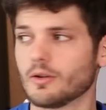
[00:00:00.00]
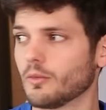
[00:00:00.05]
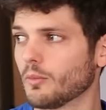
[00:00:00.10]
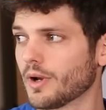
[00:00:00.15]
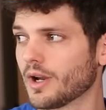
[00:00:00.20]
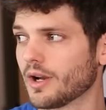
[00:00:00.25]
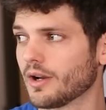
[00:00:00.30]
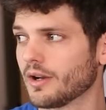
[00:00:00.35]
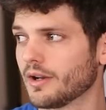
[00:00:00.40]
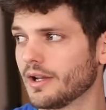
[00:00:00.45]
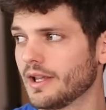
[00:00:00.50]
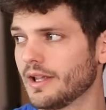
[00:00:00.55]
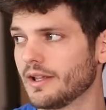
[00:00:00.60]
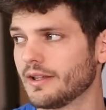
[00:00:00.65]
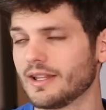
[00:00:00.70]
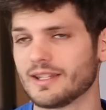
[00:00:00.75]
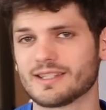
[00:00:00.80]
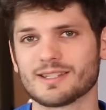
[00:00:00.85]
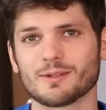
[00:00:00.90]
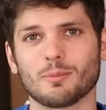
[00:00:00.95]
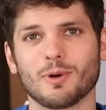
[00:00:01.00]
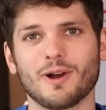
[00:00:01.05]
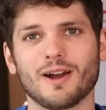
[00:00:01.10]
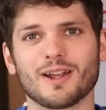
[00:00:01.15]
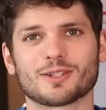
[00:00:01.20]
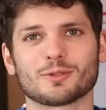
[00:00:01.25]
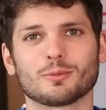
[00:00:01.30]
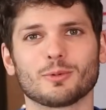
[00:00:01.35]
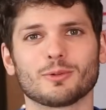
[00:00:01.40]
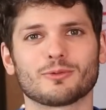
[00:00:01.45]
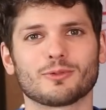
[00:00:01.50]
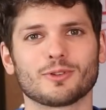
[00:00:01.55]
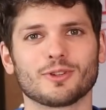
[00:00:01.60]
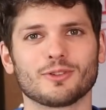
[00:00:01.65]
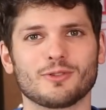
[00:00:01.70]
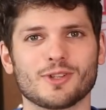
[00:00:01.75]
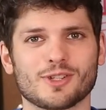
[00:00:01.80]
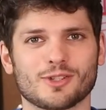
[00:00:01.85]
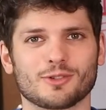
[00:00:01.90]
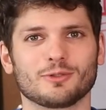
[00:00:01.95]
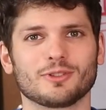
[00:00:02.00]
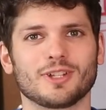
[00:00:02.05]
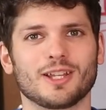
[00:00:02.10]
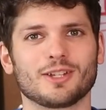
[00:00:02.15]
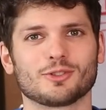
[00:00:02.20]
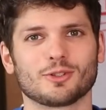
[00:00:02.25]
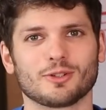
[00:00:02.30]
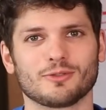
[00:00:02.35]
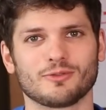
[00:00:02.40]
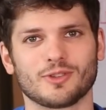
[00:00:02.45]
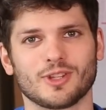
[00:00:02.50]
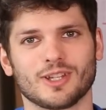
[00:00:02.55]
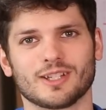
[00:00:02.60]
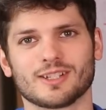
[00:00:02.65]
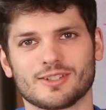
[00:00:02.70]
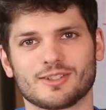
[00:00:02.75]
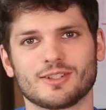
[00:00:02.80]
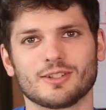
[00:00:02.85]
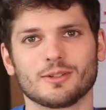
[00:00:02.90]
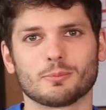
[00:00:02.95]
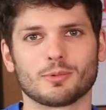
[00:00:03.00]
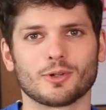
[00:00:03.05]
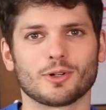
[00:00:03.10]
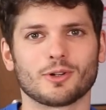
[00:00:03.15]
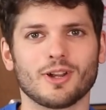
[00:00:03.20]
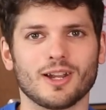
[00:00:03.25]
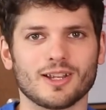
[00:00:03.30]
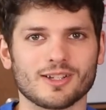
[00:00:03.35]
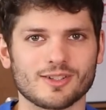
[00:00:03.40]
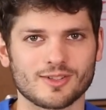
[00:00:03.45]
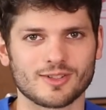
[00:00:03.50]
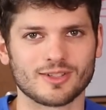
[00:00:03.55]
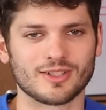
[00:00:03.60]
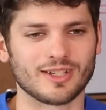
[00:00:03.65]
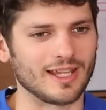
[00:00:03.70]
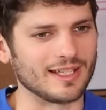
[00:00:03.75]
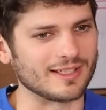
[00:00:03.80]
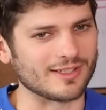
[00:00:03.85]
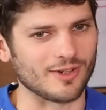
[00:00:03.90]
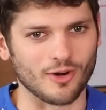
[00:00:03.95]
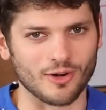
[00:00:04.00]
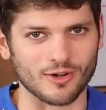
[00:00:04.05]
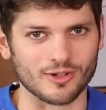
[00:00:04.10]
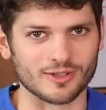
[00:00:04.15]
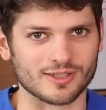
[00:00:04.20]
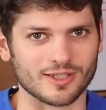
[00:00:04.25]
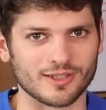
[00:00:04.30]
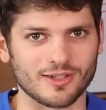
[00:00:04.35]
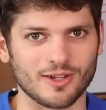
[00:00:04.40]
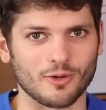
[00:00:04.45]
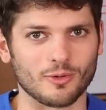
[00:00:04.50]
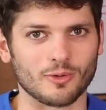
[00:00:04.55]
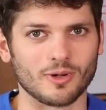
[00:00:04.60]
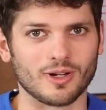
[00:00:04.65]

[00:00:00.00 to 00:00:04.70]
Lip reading: where it's impossible for the physical nature of things to progress? It's hard to know.